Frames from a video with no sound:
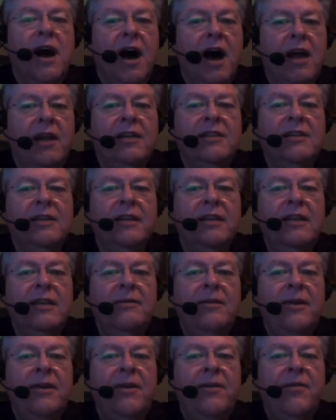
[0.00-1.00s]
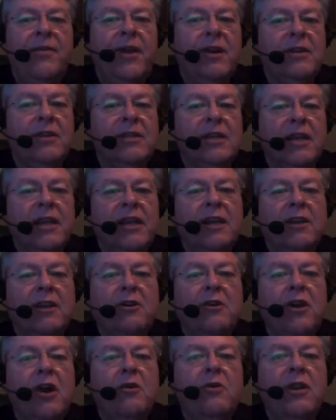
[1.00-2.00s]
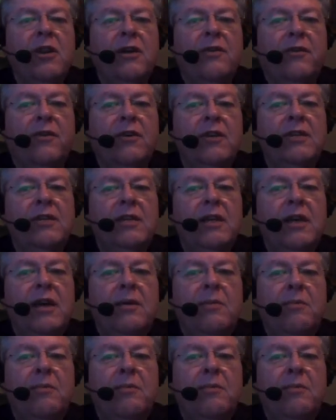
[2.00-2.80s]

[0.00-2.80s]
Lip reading: Honestly, there is little or no difference